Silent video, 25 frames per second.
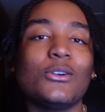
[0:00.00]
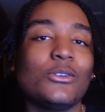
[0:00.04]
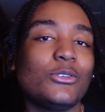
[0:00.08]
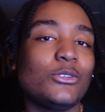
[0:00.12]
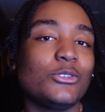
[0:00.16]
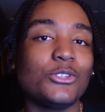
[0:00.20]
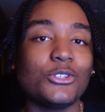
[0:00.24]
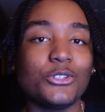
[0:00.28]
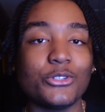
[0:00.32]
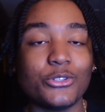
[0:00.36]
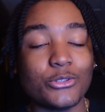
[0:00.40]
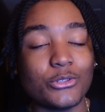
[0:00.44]
you
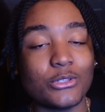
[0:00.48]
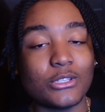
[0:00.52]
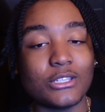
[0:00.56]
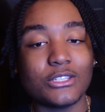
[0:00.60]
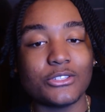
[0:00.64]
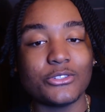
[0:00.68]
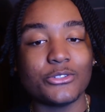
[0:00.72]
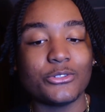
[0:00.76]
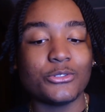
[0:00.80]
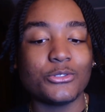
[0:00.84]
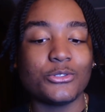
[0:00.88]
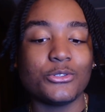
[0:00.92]
should do
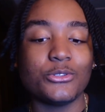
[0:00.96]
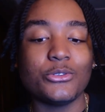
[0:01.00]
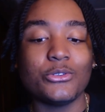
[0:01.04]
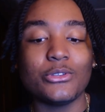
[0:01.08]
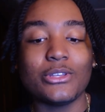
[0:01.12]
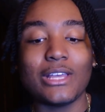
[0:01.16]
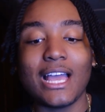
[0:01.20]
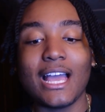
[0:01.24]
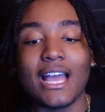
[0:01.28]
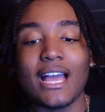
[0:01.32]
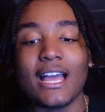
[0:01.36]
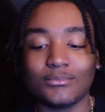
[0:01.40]
this, you should do
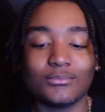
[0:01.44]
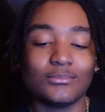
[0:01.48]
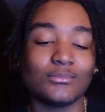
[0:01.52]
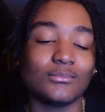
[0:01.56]
that.